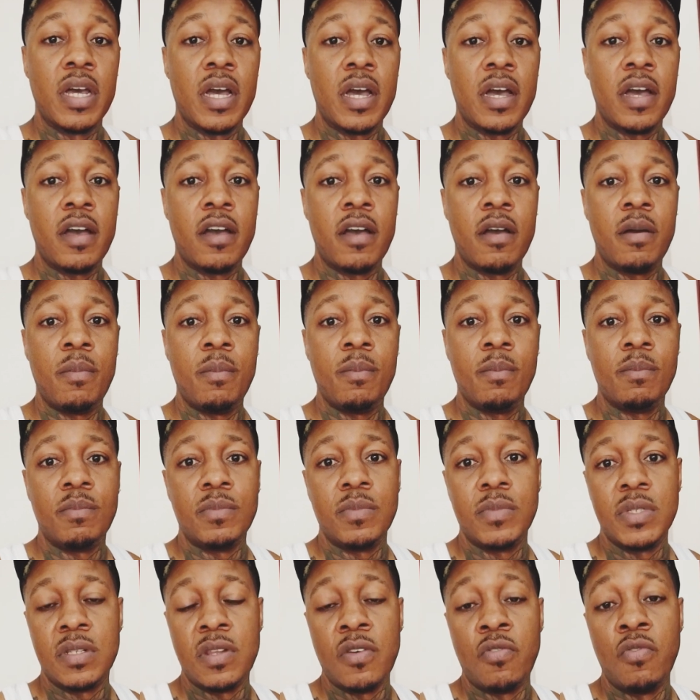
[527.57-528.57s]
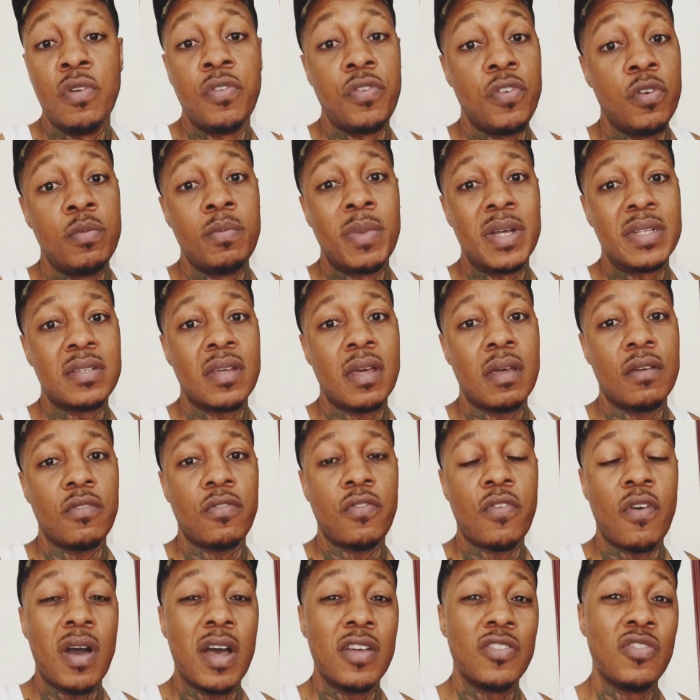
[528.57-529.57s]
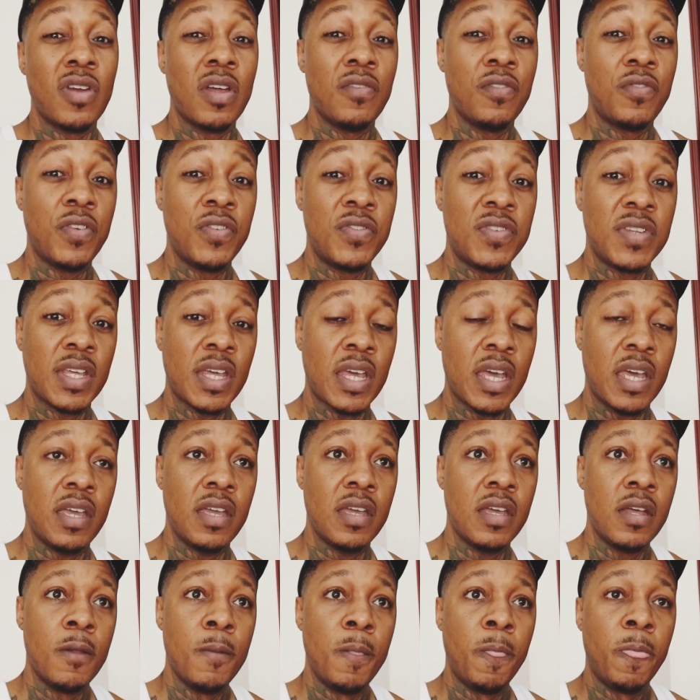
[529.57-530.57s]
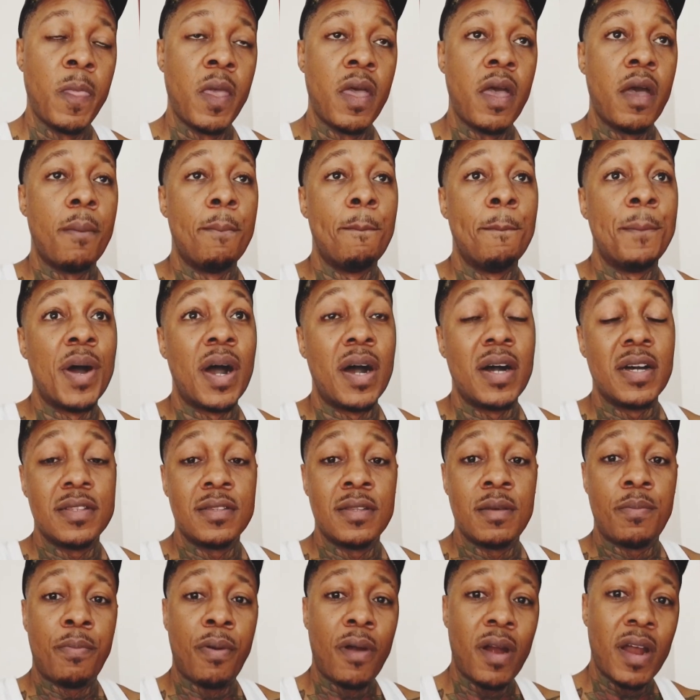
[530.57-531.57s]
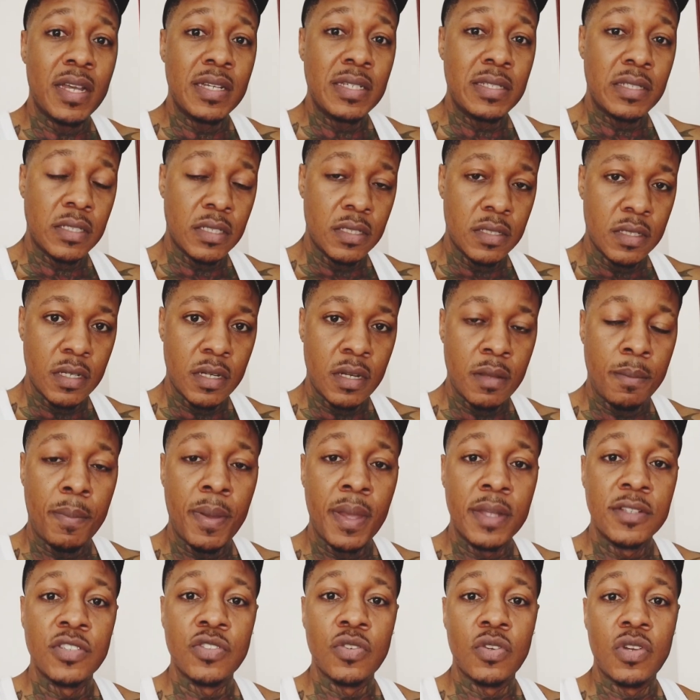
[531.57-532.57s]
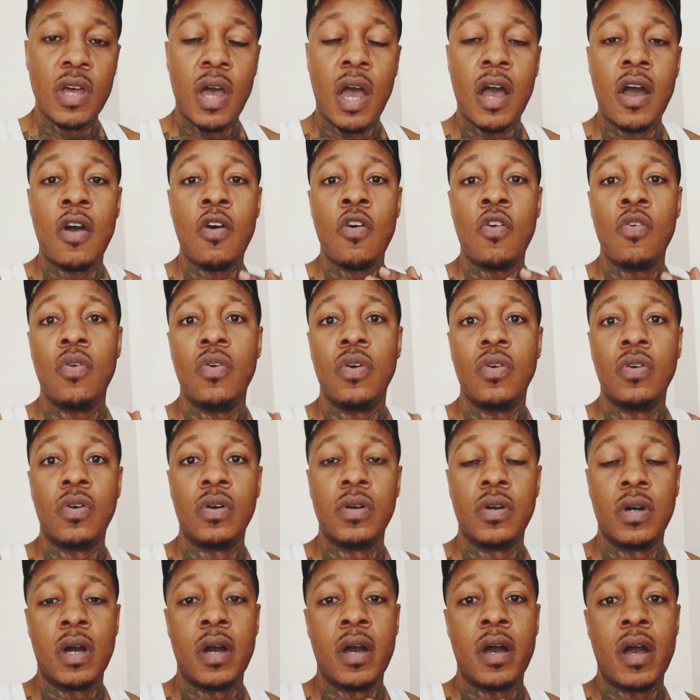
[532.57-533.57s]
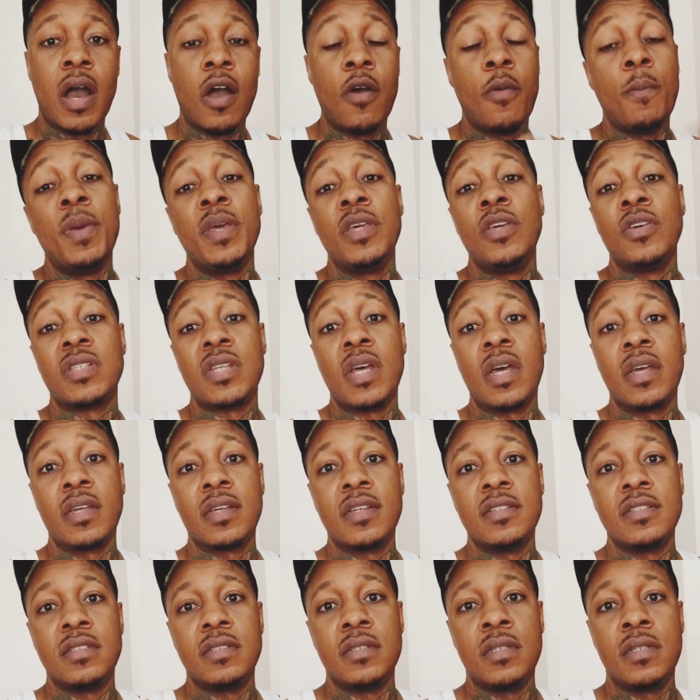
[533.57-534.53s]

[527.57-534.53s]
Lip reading: They refilled my tank for 150k, but the price depends on how big your tank is.